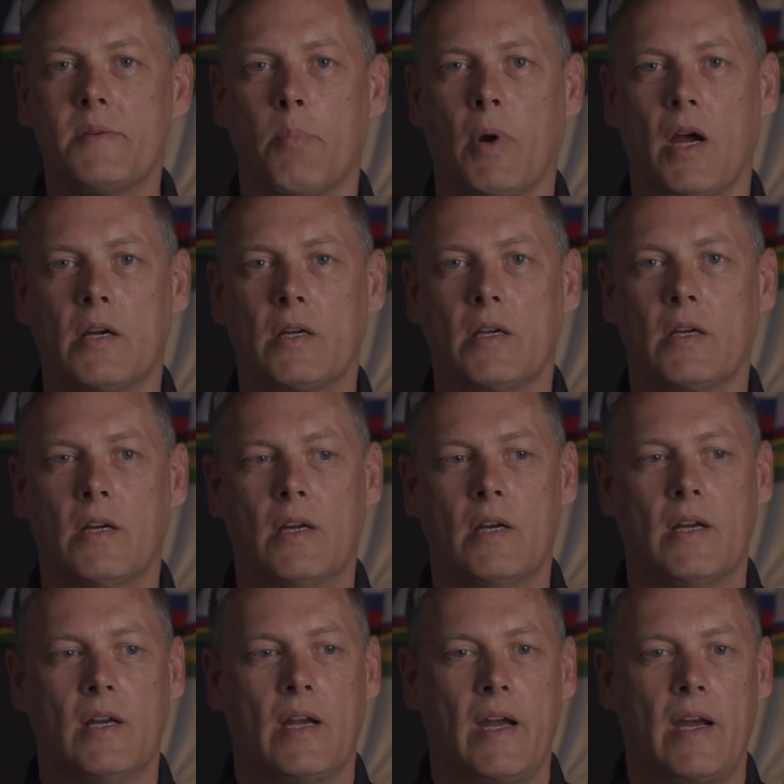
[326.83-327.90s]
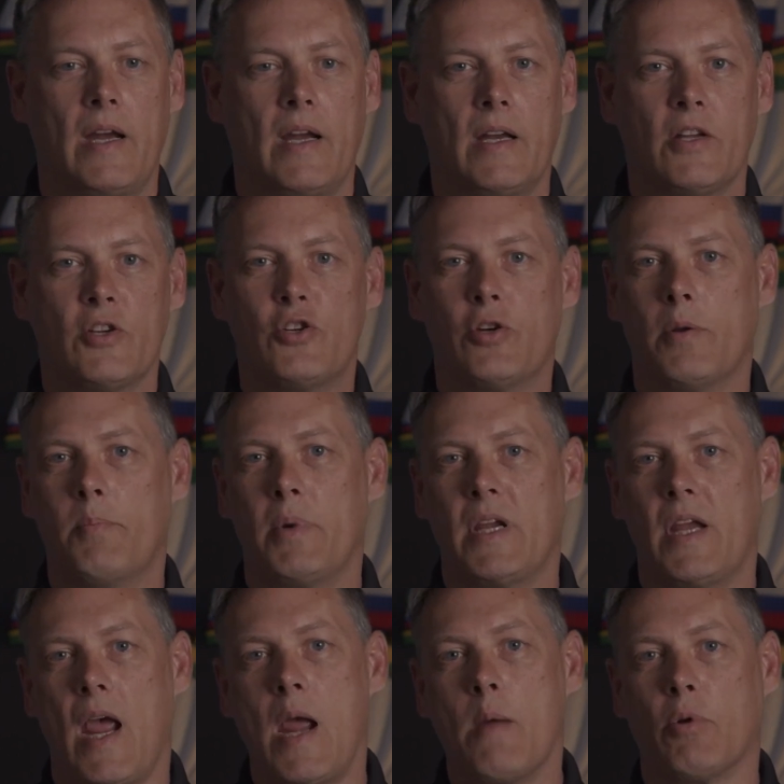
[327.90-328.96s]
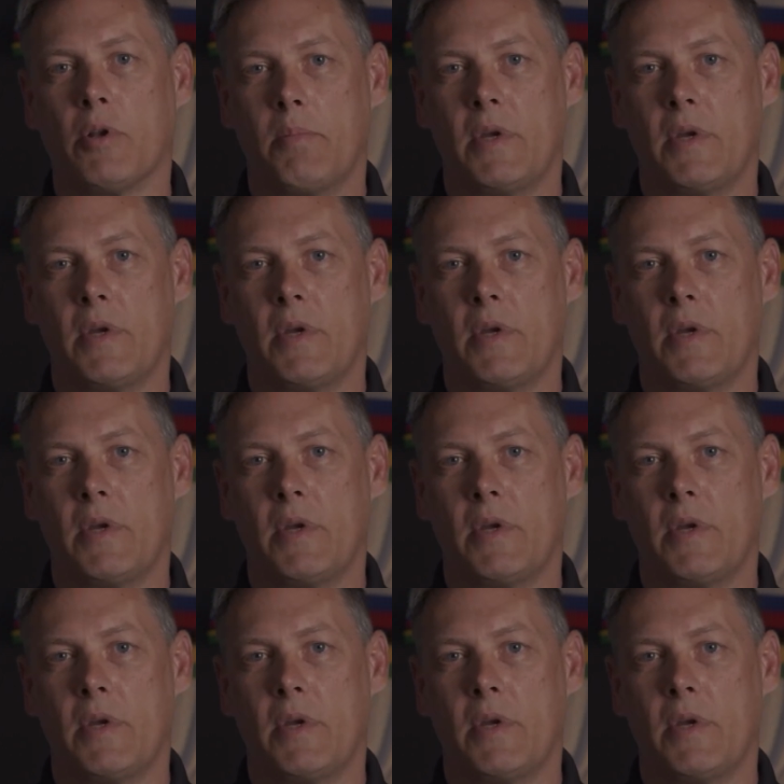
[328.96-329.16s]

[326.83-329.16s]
bike, and it should be able to